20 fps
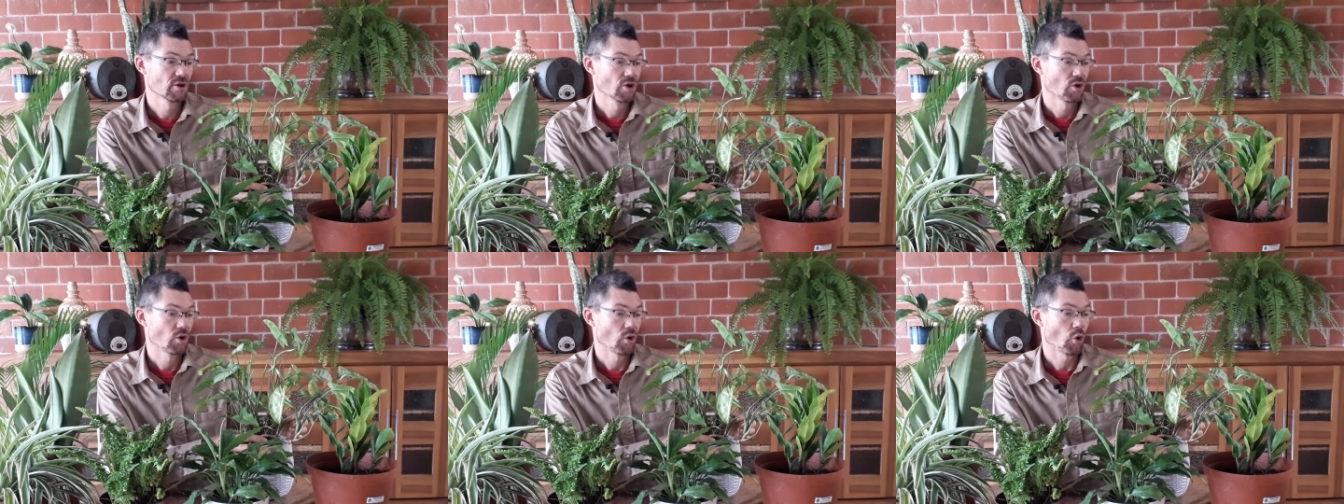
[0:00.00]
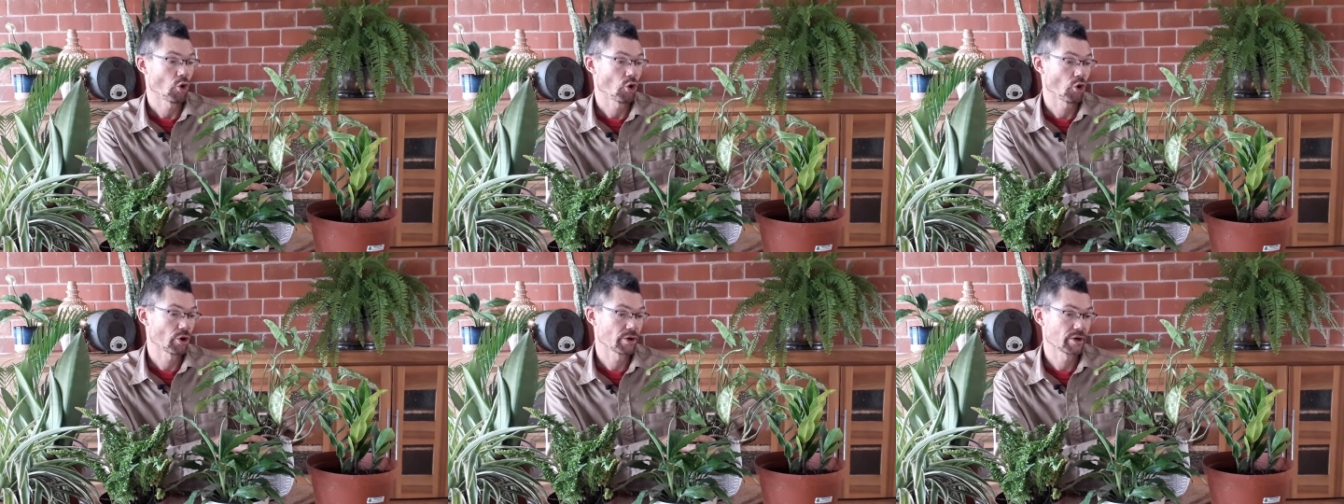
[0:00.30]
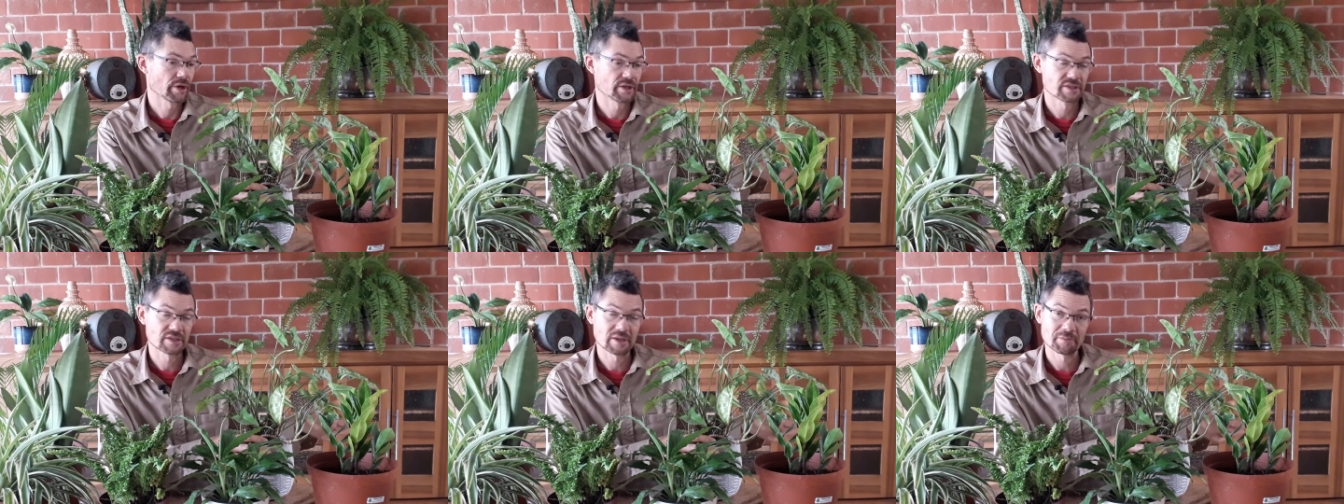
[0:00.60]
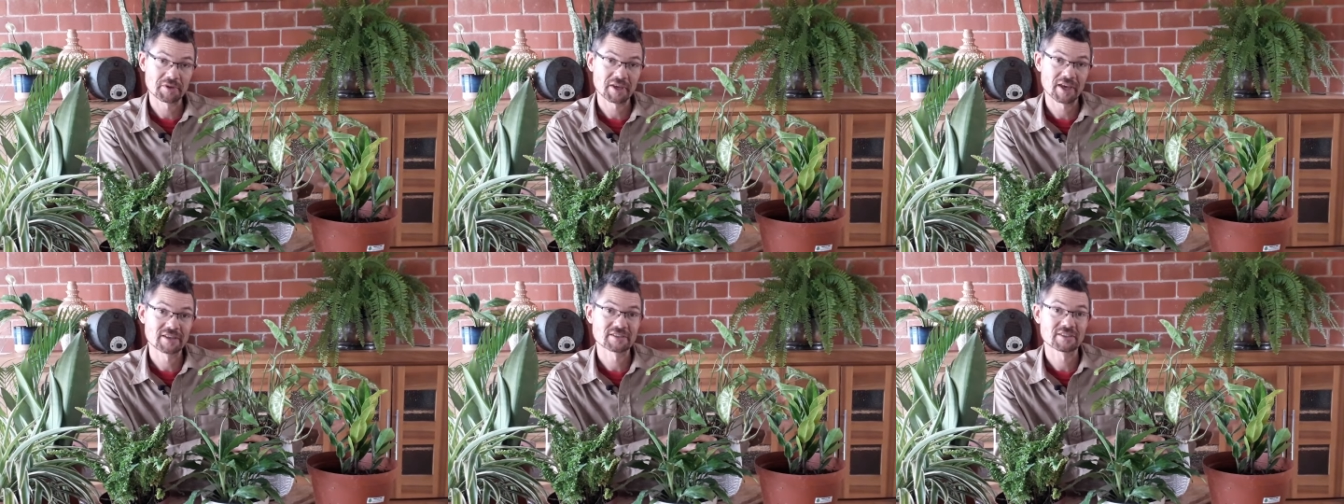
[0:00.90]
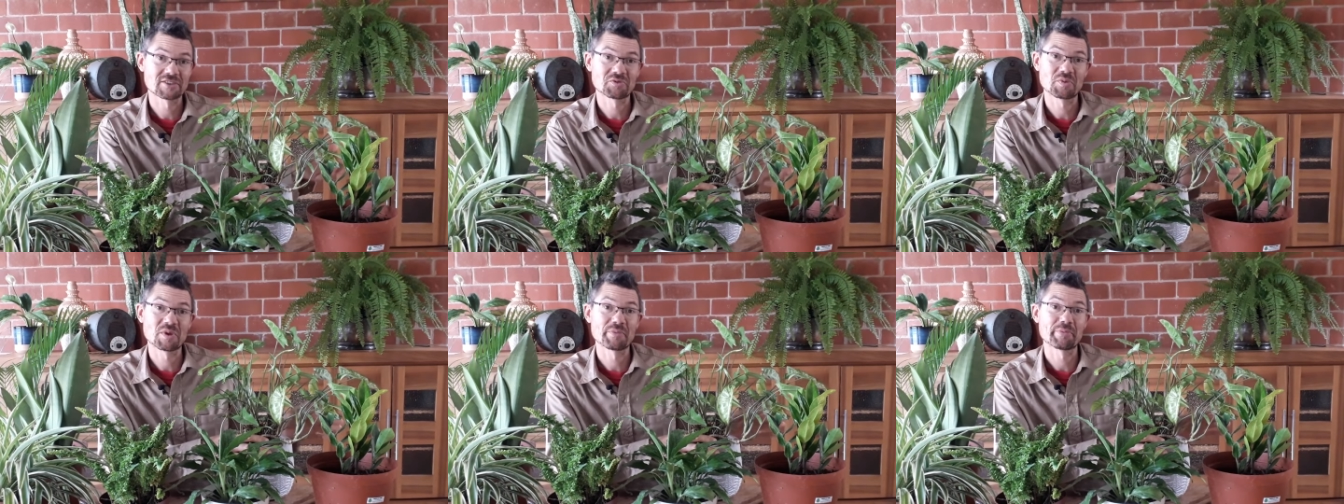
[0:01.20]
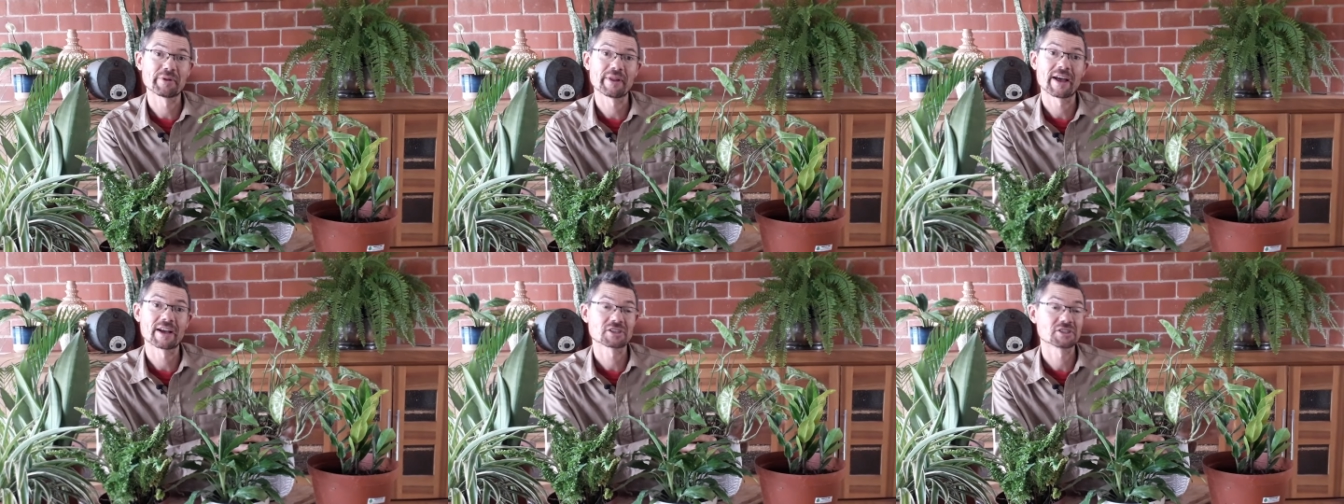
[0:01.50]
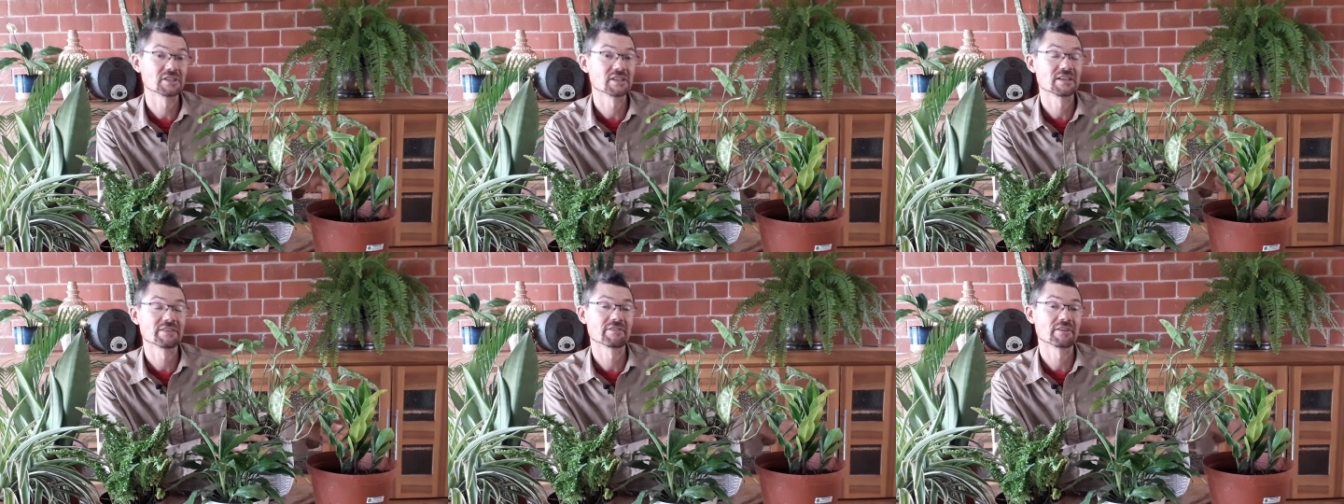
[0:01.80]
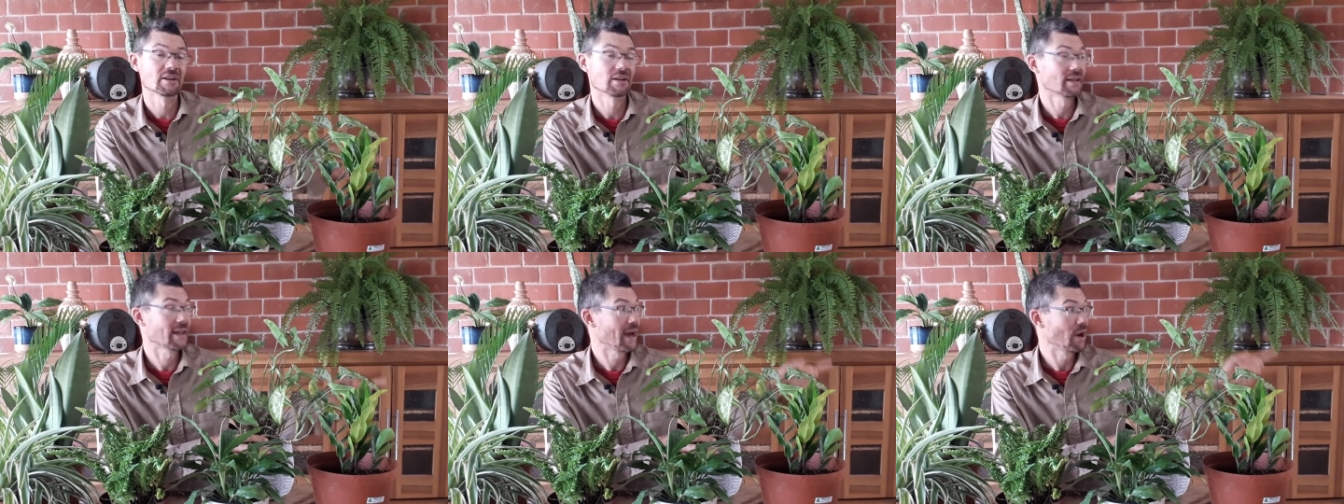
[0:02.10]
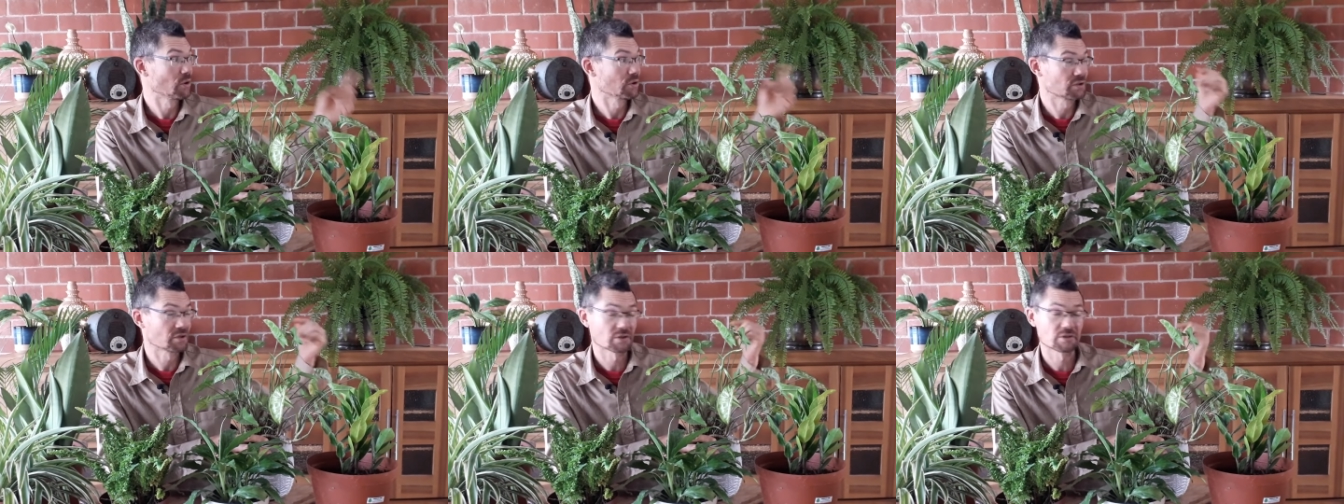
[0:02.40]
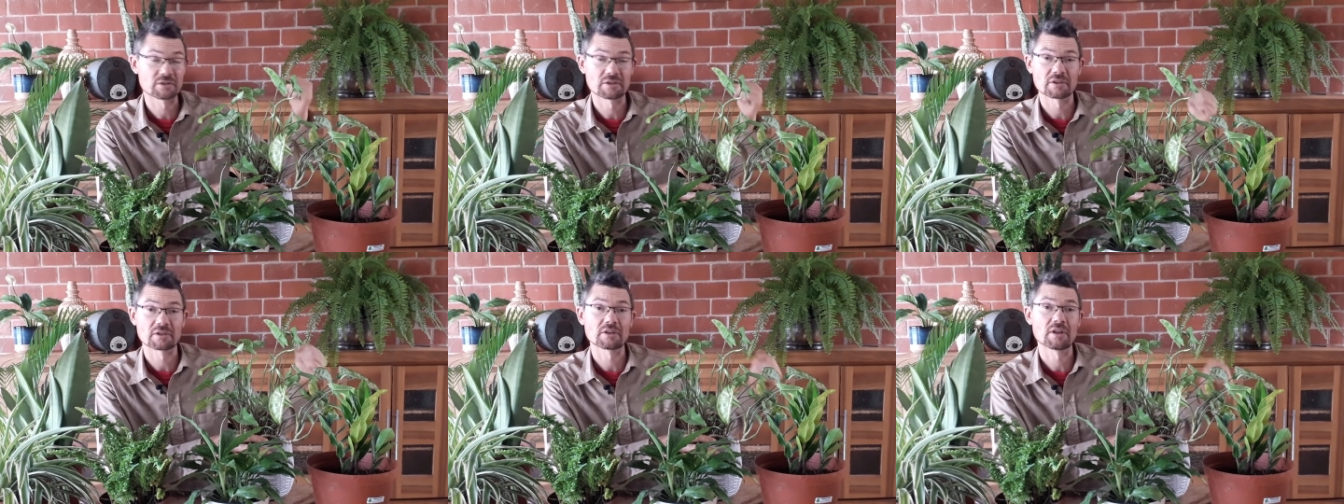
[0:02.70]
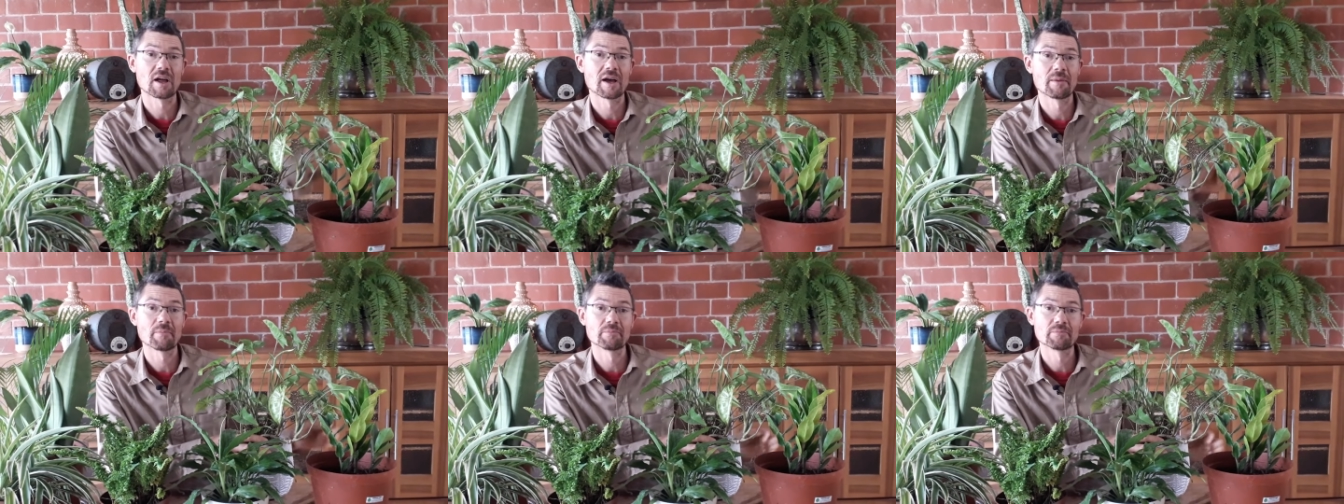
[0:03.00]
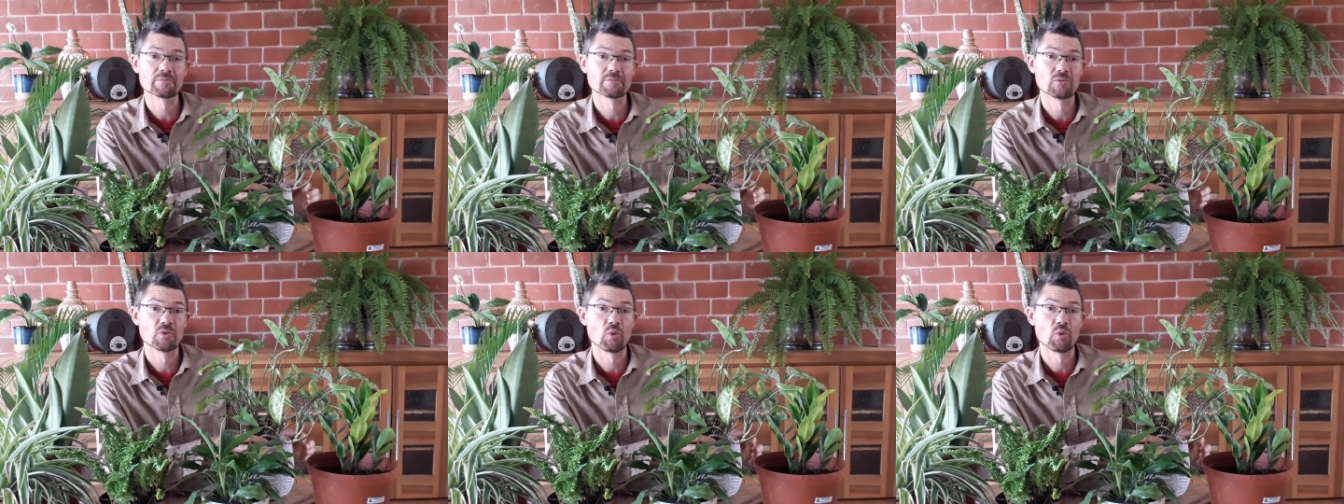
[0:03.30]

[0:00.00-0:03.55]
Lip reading: or in some cases people actually even allow it to climb